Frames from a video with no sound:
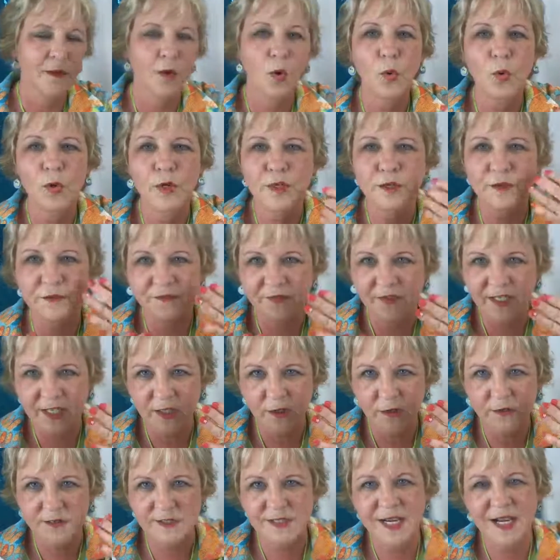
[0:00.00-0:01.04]
or your
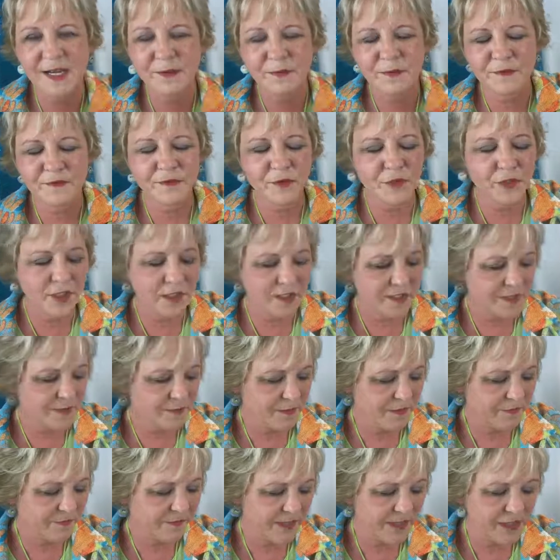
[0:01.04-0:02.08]
fingers. I prefer to use
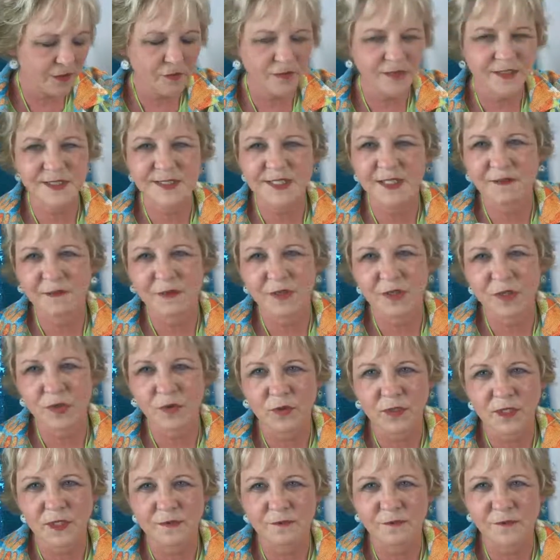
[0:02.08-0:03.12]
my fingers because I've been
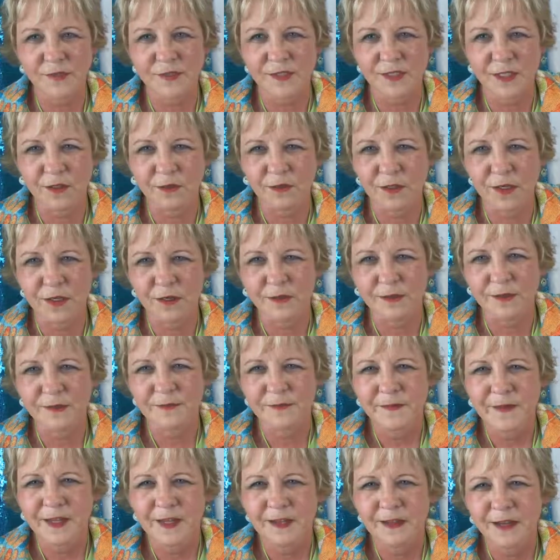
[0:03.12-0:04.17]
doing it for so long.
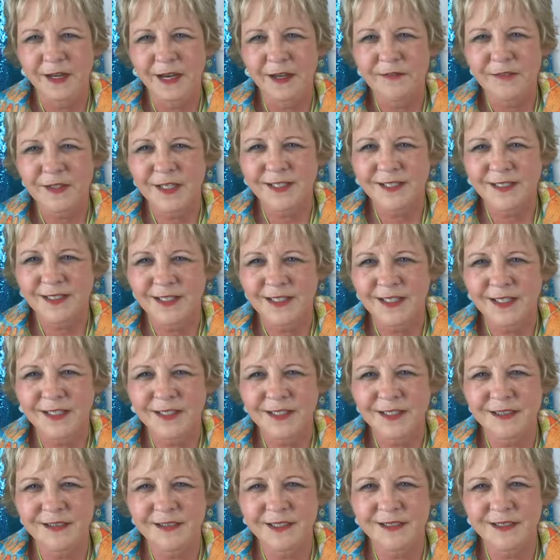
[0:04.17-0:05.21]
I've got to
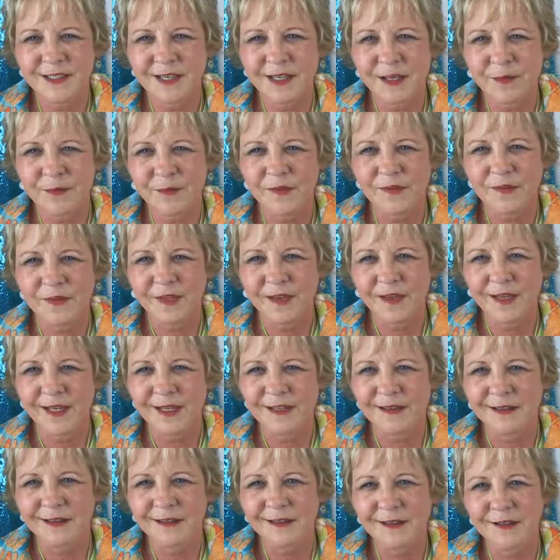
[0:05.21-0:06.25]
get to the Talbot site.
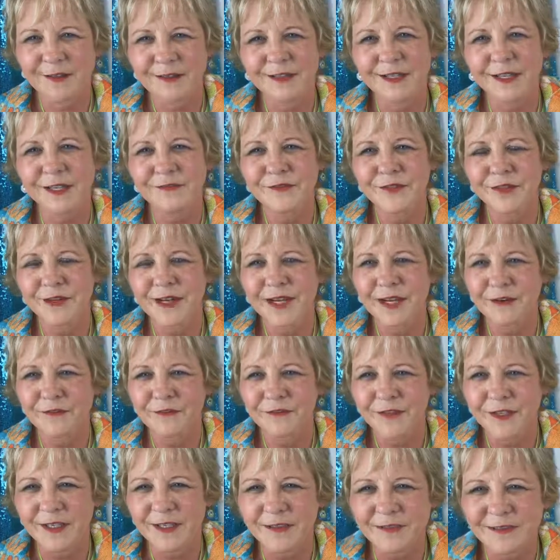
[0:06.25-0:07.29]
Oh, I love your
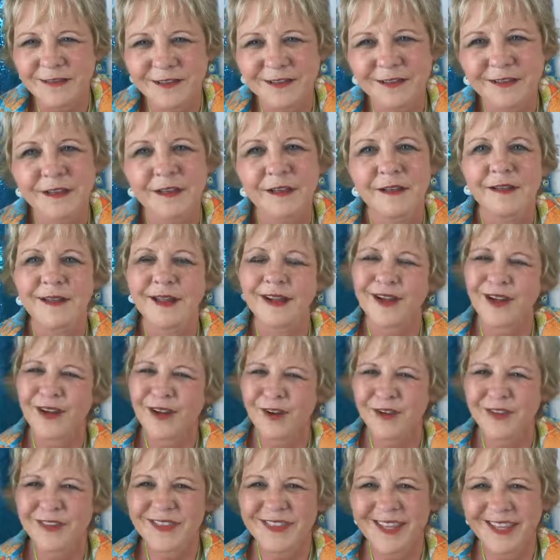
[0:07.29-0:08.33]
outfits.
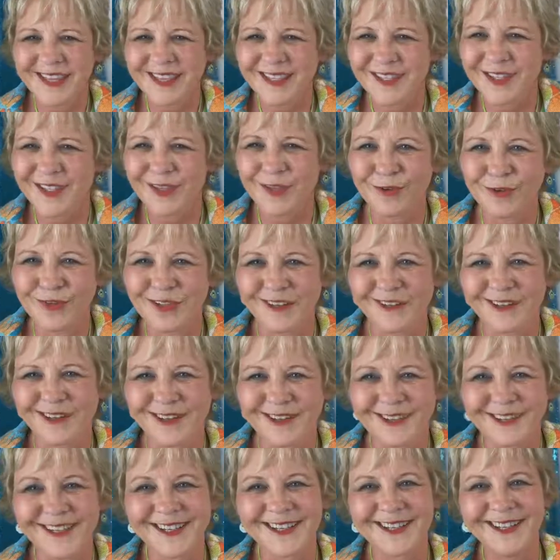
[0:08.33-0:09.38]
Oh, thank you,
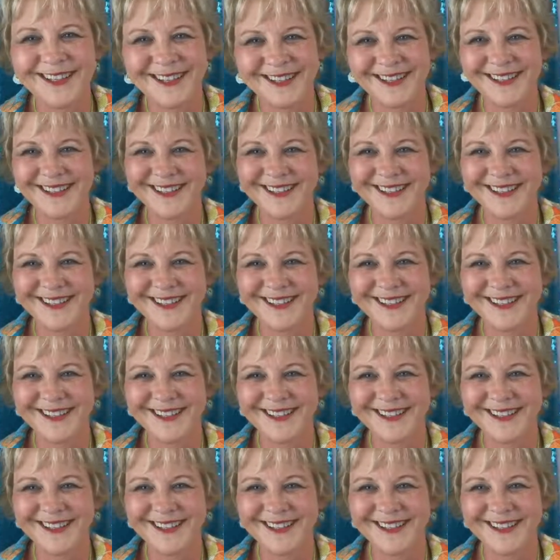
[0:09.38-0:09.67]
Carla.